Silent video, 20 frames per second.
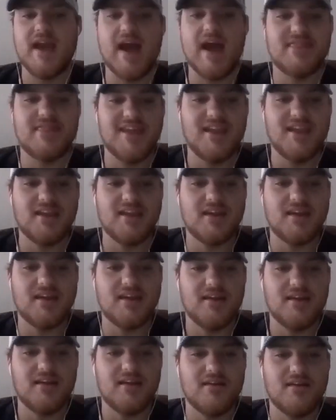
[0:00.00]
think
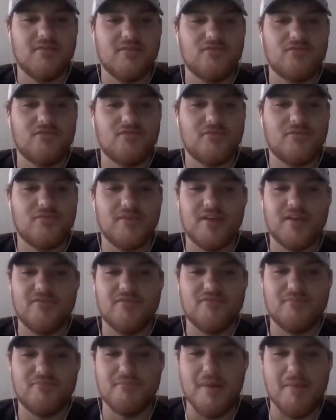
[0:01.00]
if
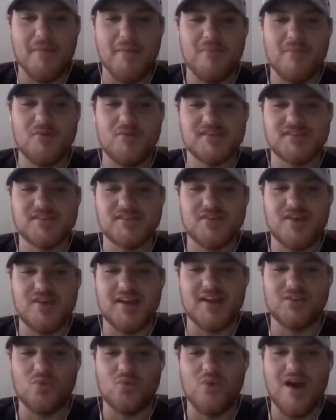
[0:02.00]
my memory is correct,
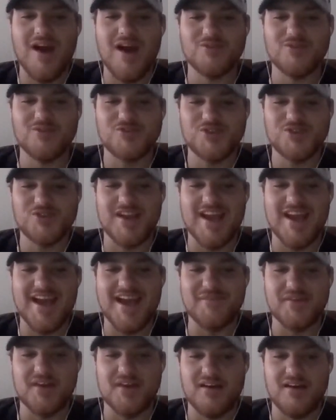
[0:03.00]
the Wild should
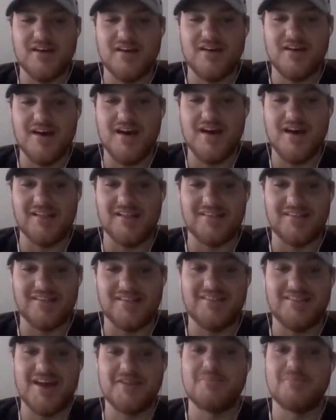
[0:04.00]
have a
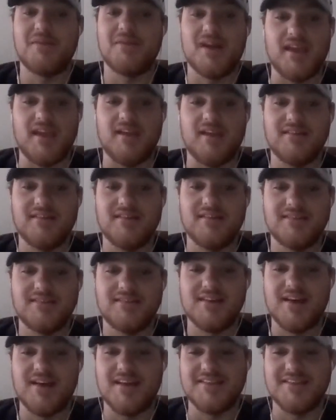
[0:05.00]
lot of money
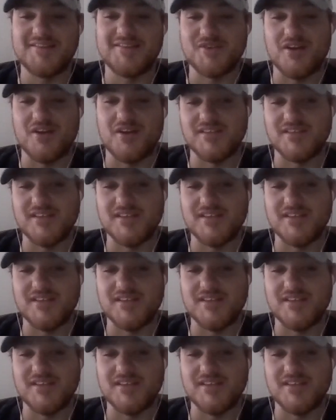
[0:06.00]
this offseason.